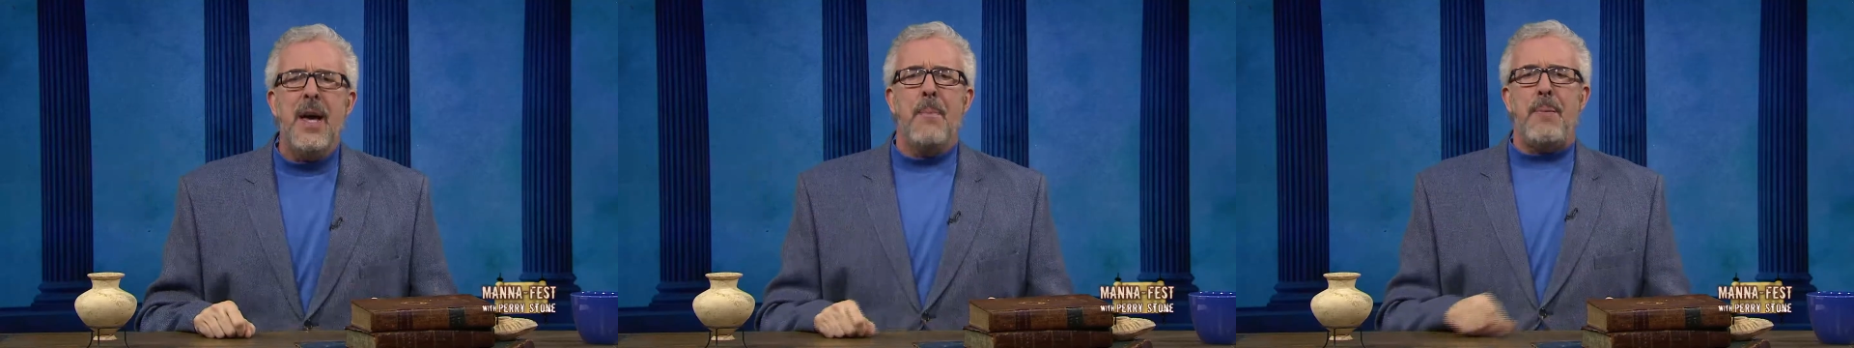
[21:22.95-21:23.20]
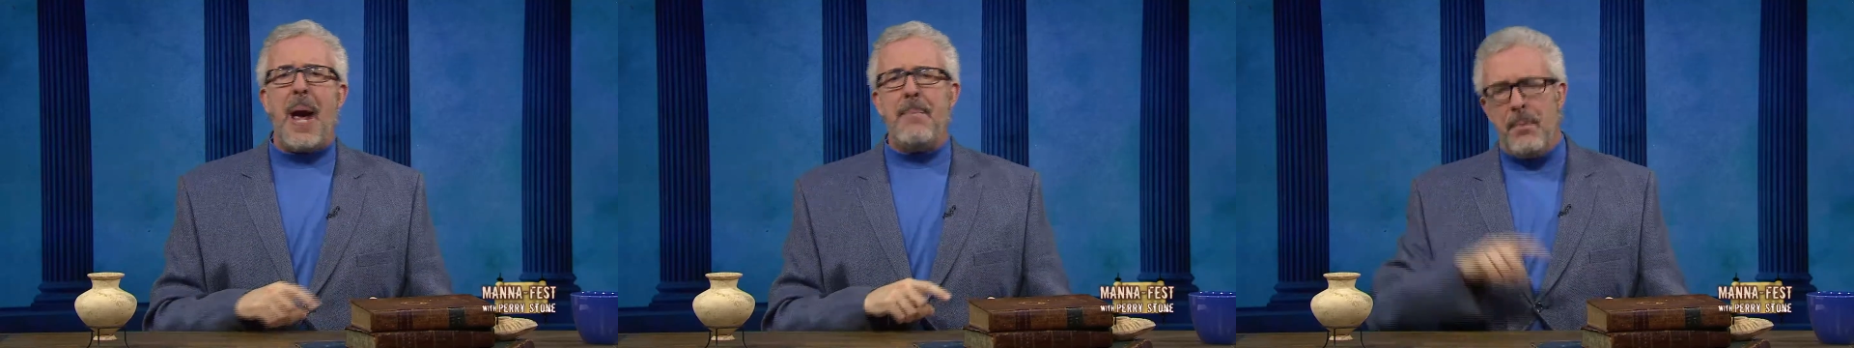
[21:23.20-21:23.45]

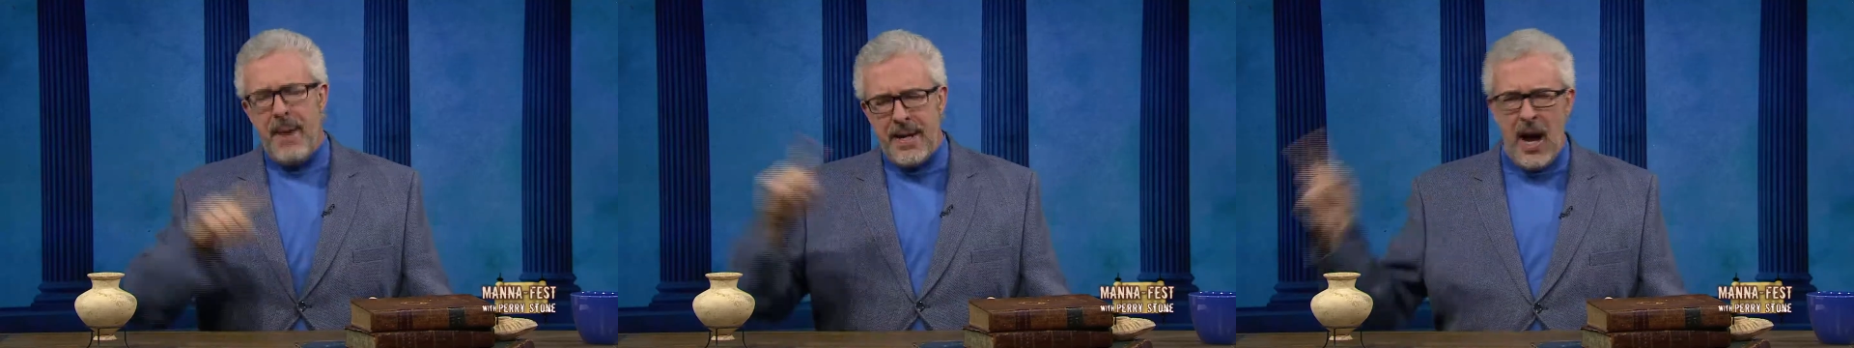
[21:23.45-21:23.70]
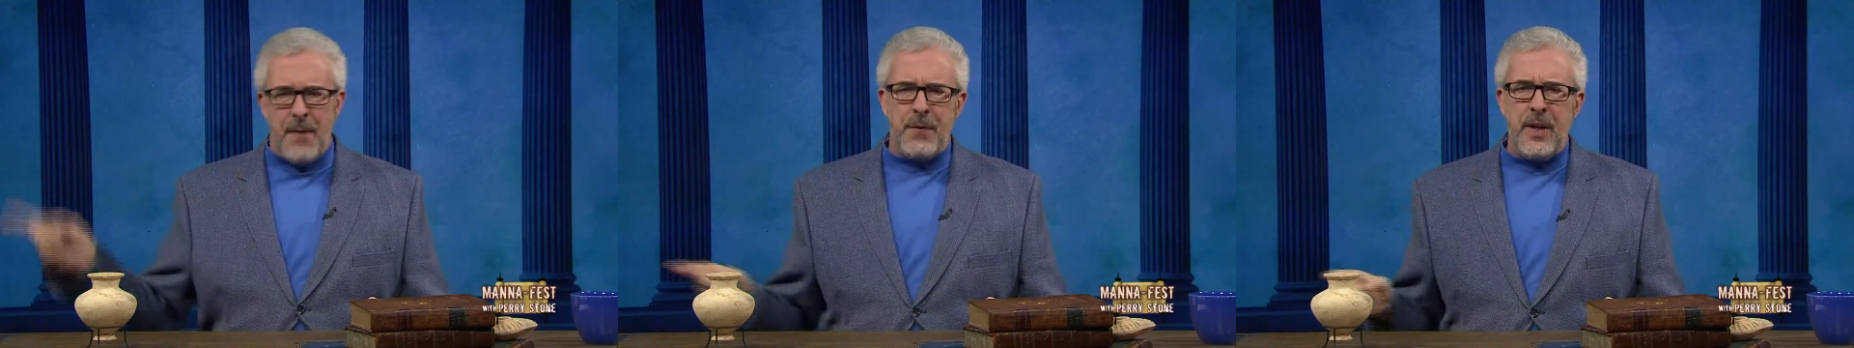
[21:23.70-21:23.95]
People may
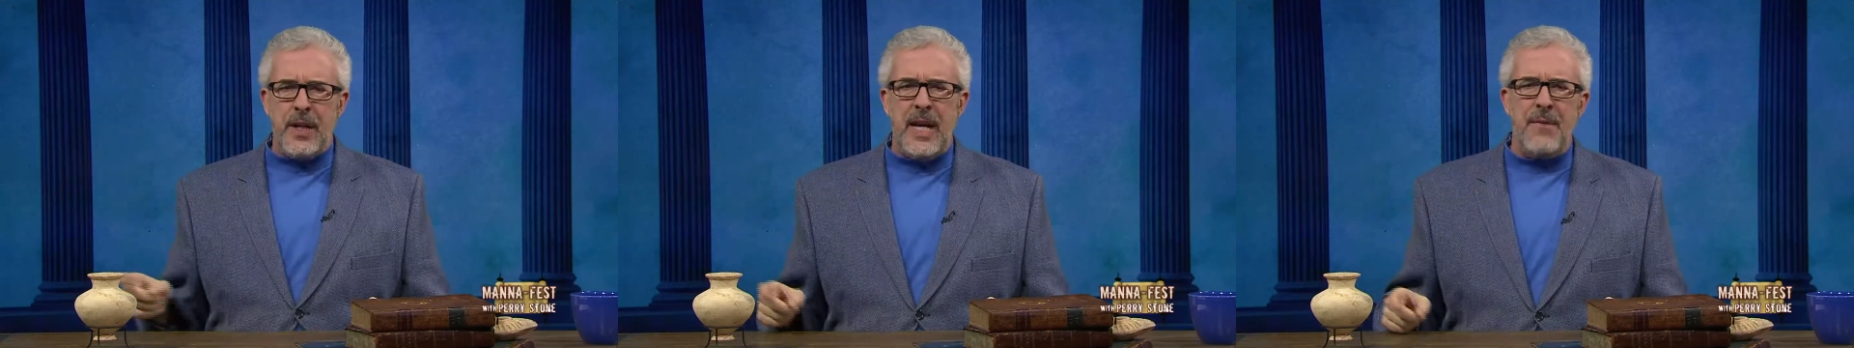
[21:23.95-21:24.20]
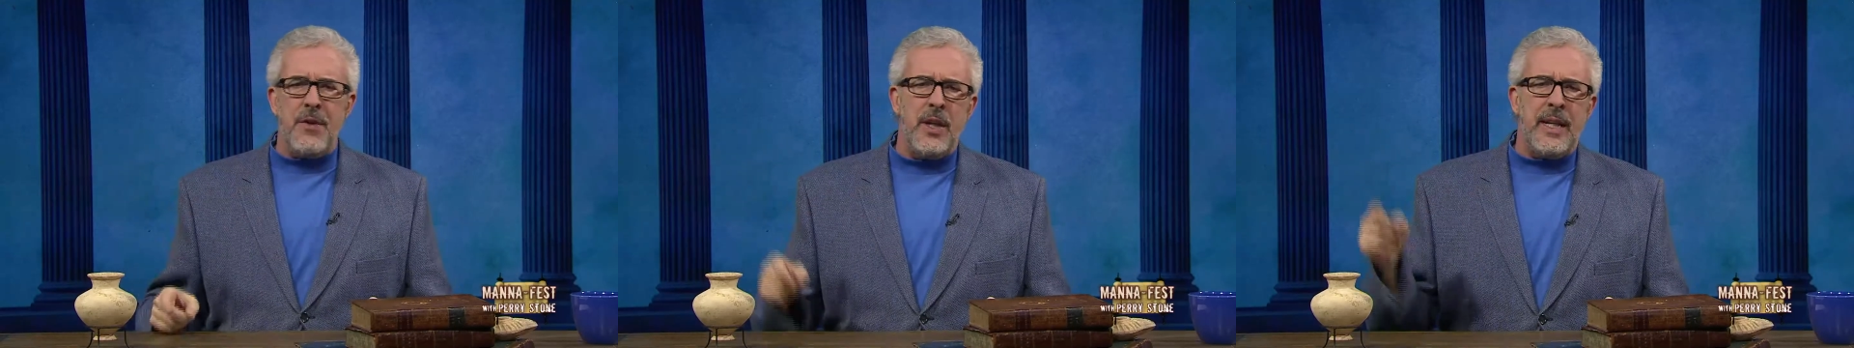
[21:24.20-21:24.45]
not
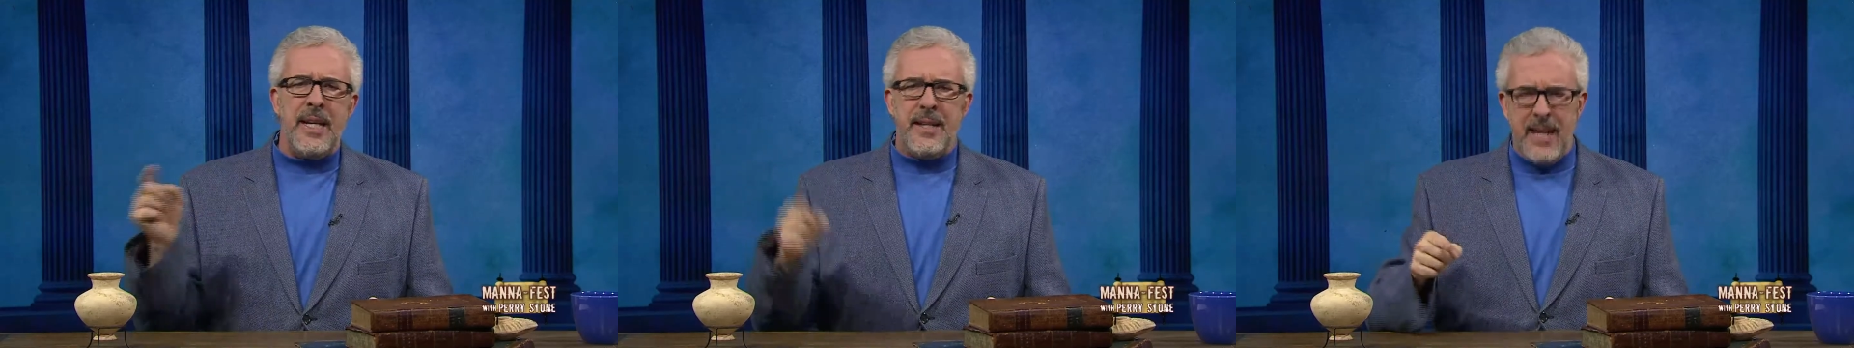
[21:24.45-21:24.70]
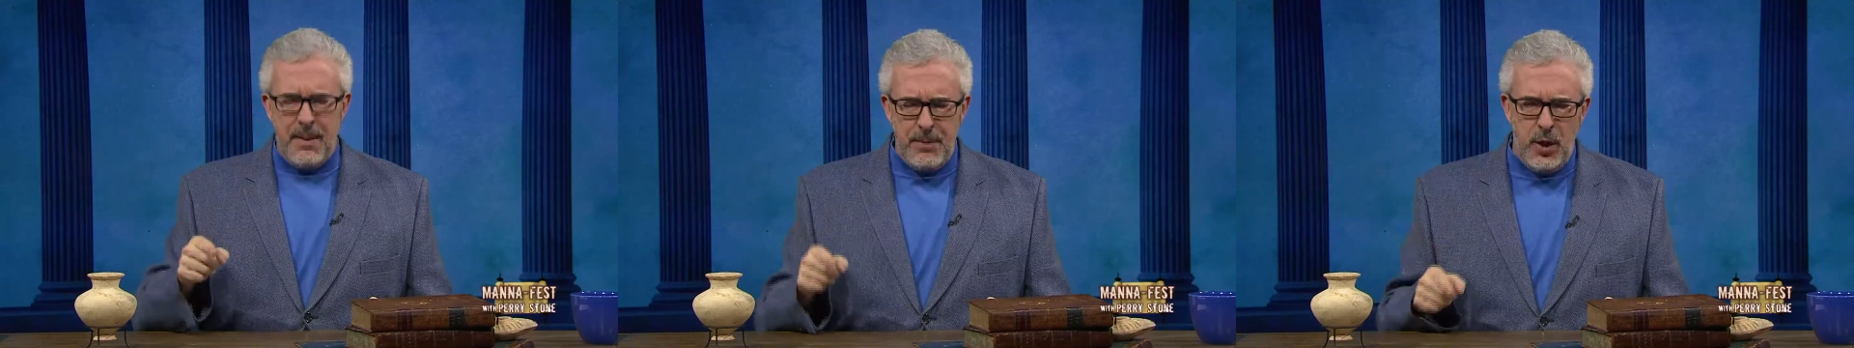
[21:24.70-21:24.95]
forgive you and
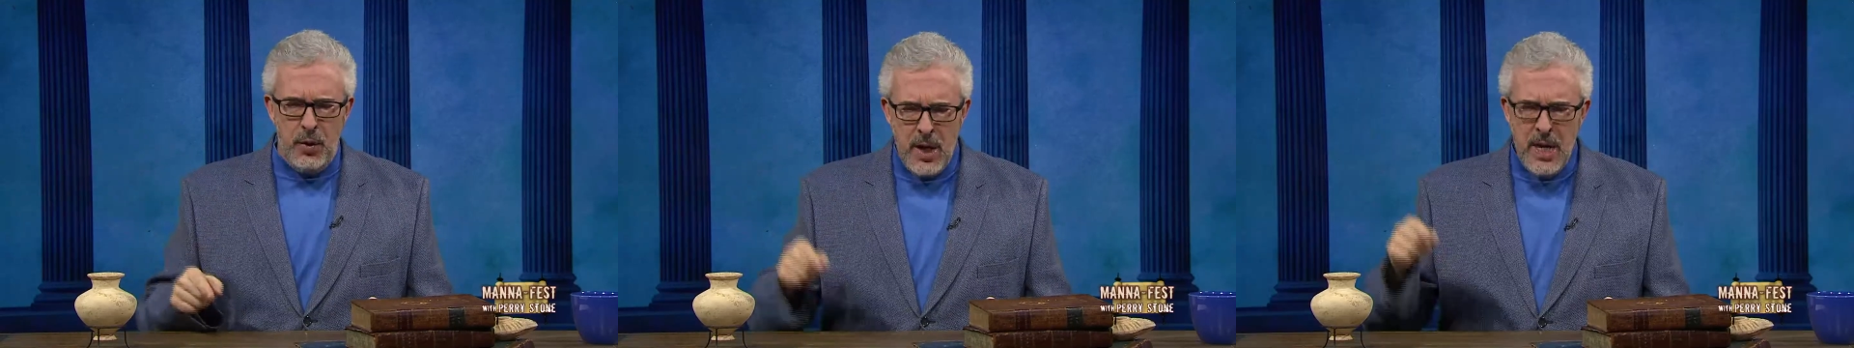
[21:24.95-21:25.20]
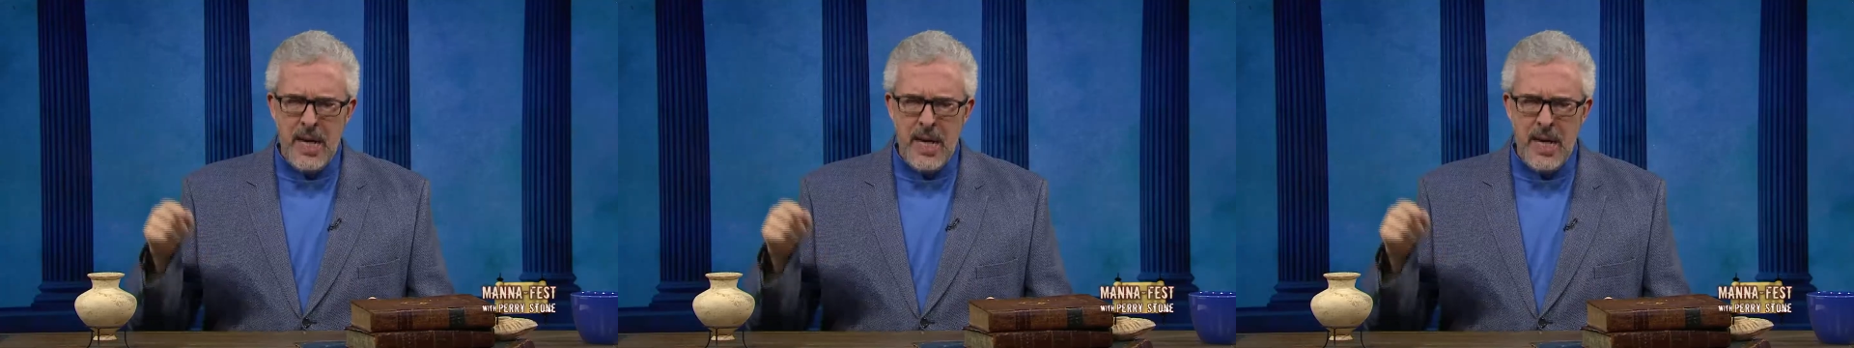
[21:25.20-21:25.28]
condemn you